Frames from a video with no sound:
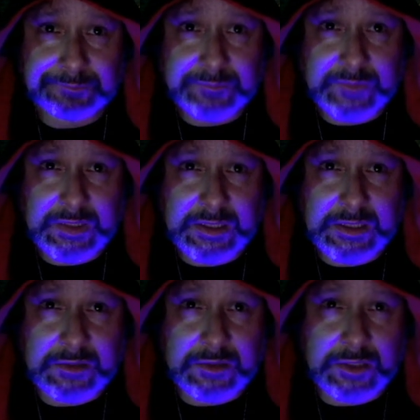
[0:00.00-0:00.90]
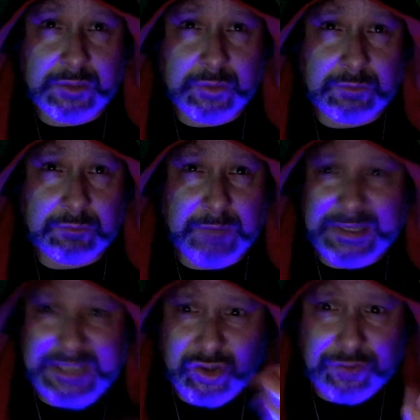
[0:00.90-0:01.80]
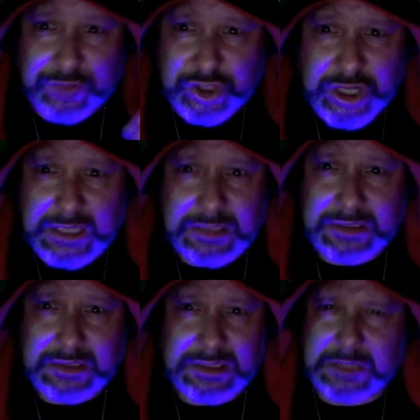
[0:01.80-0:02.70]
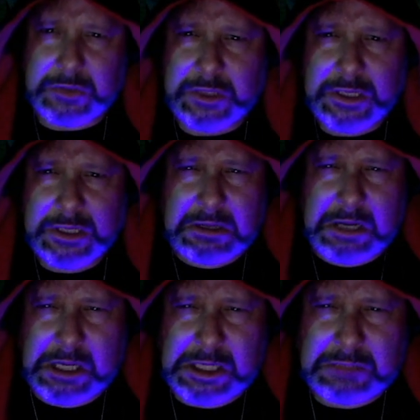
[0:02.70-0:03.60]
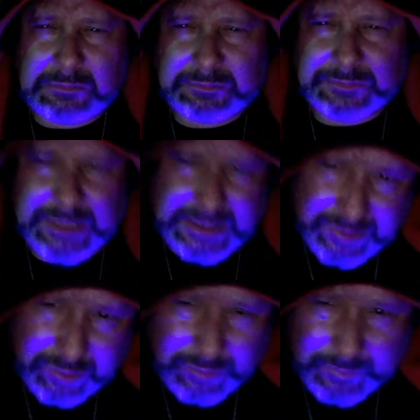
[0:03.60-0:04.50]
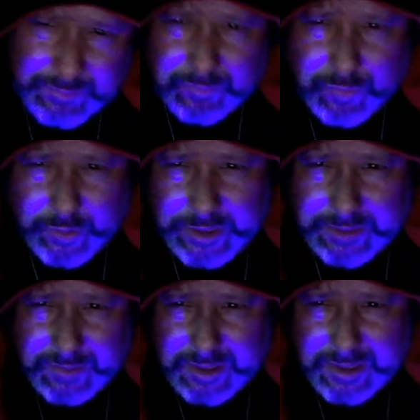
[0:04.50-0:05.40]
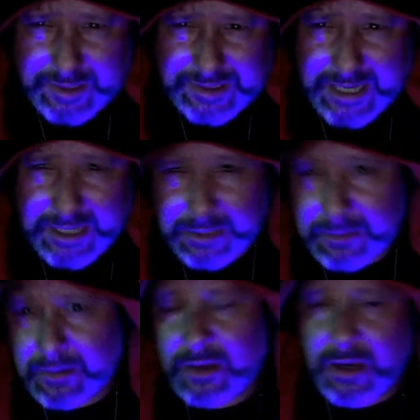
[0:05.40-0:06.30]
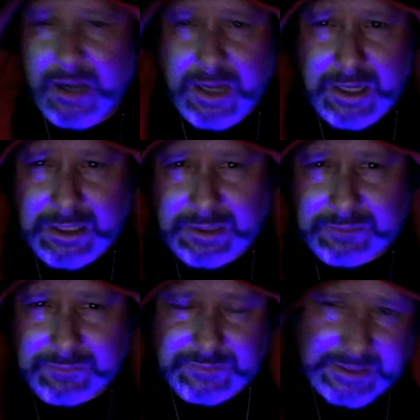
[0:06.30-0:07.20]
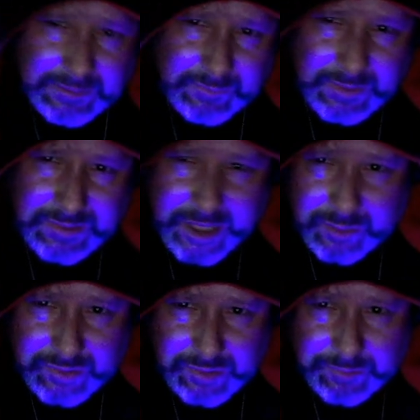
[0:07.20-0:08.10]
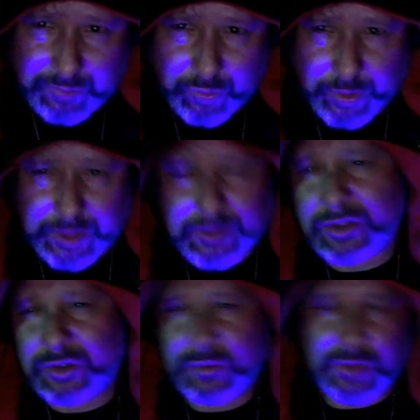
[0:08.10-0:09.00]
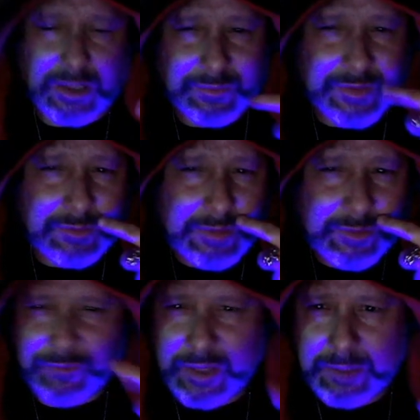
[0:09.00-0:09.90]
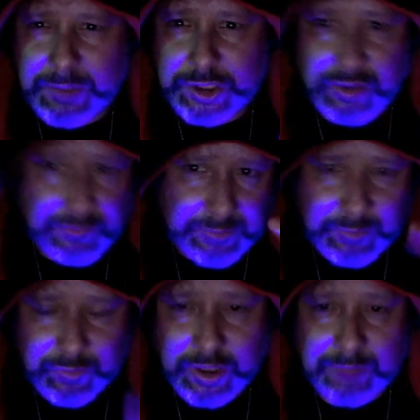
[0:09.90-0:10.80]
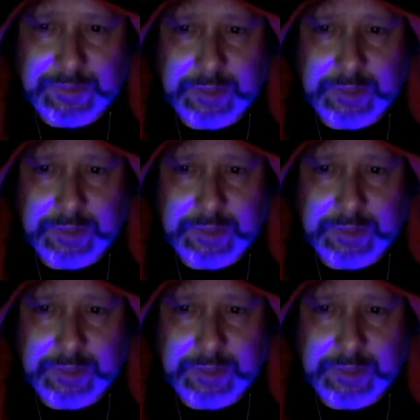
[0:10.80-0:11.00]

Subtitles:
He would bite the heads off of chickens. He had this little pointy thing on his head, his hair was up in a point. You could do, maybe I'll find a picture of him and put it up there.